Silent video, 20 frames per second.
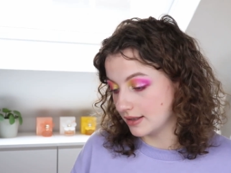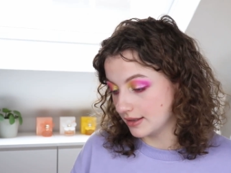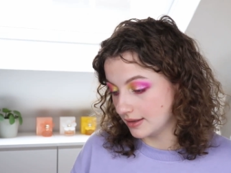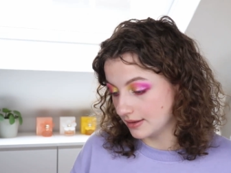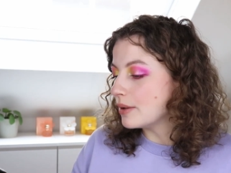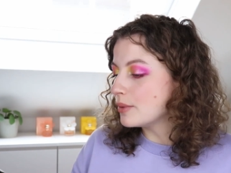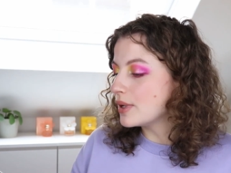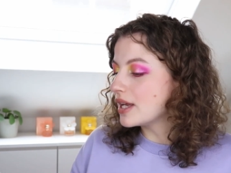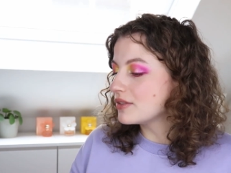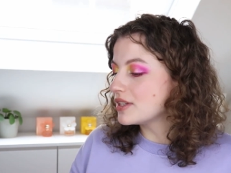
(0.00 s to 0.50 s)

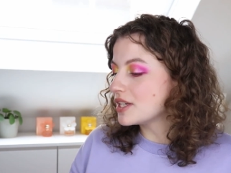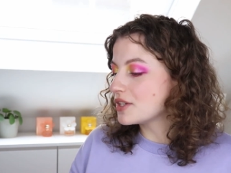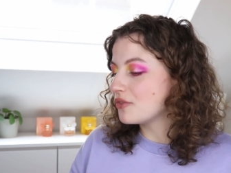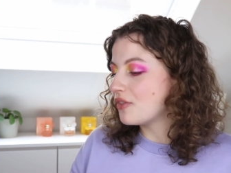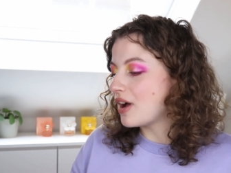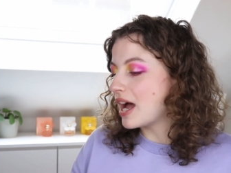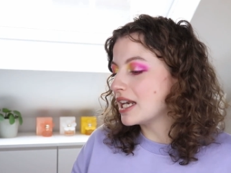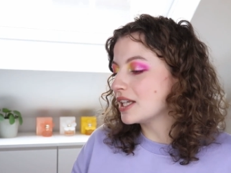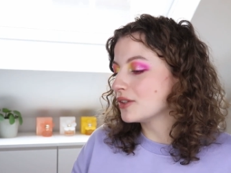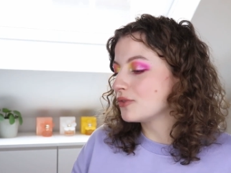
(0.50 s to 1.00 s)
Then we have this
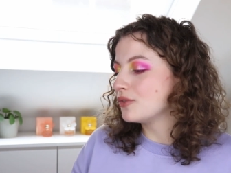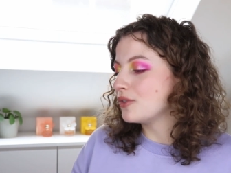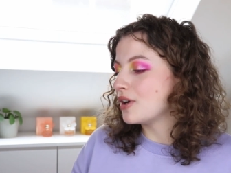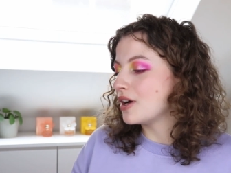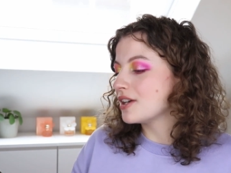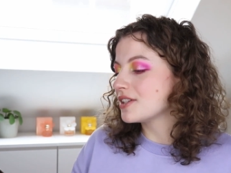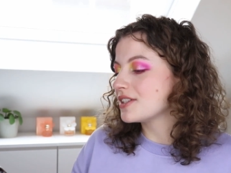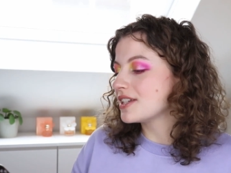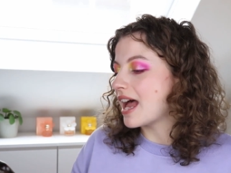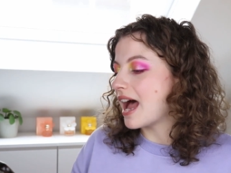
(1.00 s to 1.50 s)
Violet
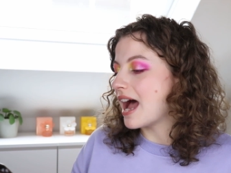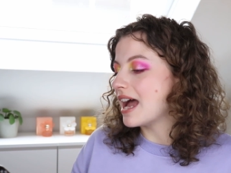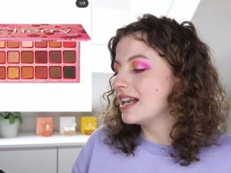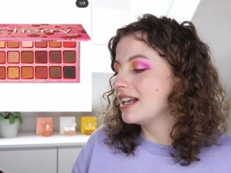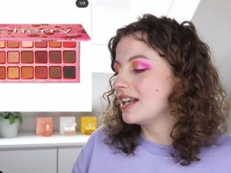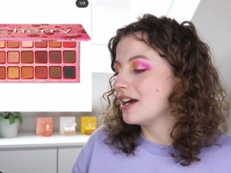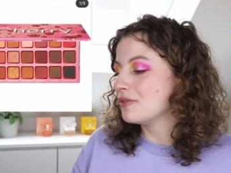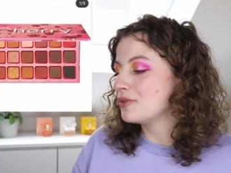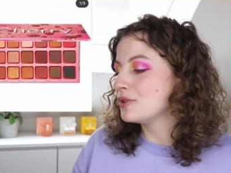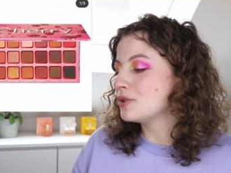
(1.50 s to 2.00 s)
Voss I
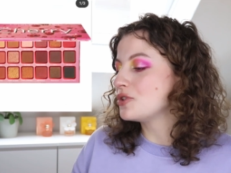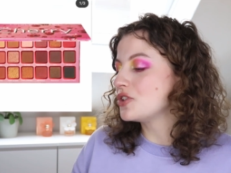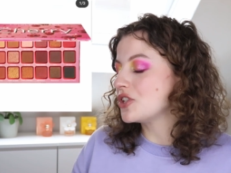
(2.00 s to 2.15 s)
Love You